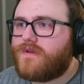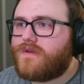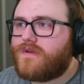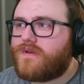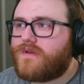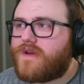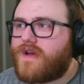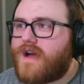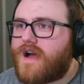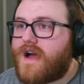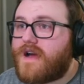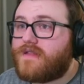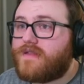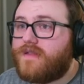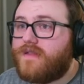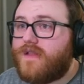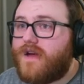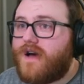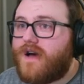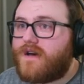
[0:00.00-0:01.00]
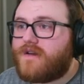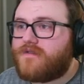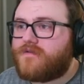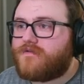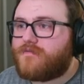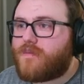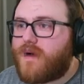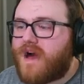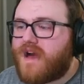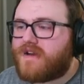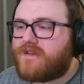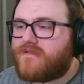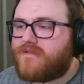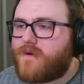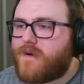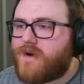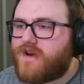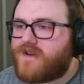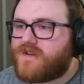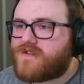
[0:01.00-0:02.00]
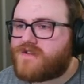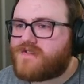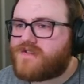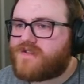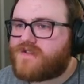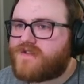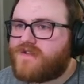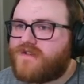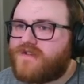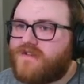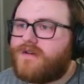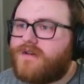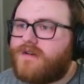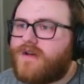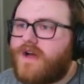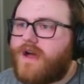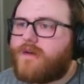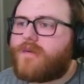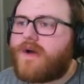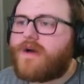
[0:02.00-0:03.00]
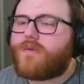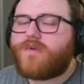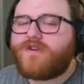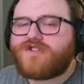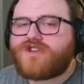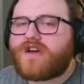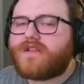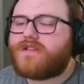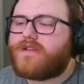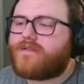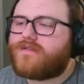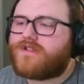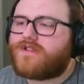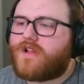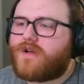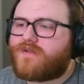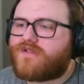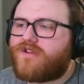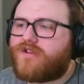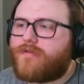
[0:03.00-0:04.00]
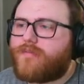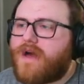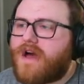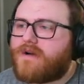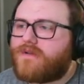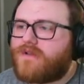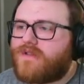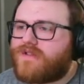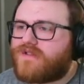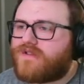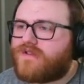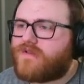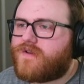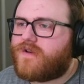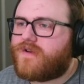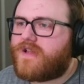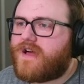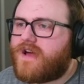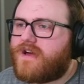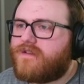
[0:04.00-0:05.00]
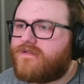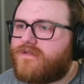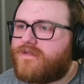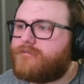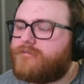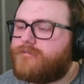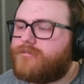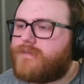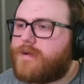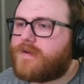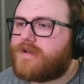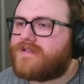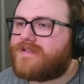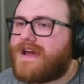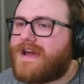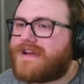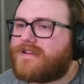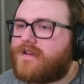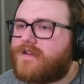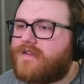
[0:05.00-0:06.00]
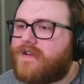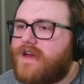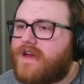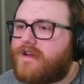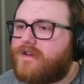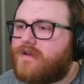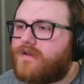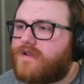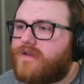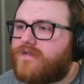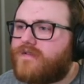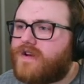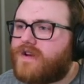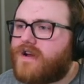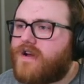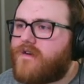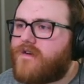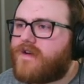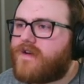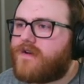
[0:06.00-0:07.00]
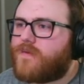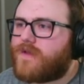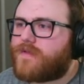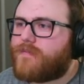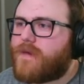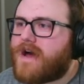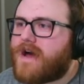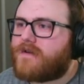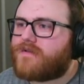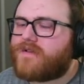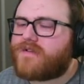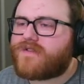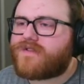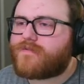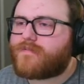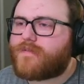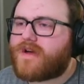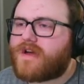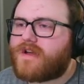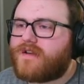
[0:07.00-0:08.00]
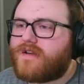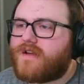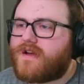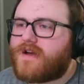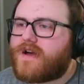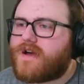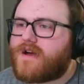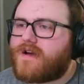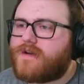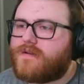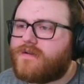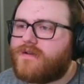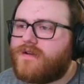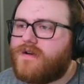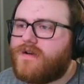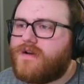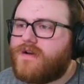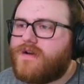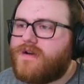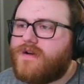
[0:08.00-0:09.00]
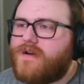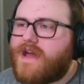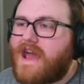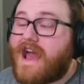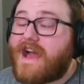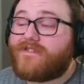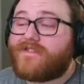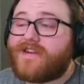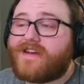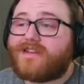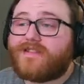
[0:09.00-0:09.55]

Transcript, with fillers: Yeah, I love pine forests. I, I wish I lived closer to mountains in real life. I mean, technically I do live in an area with mountains, but uh, having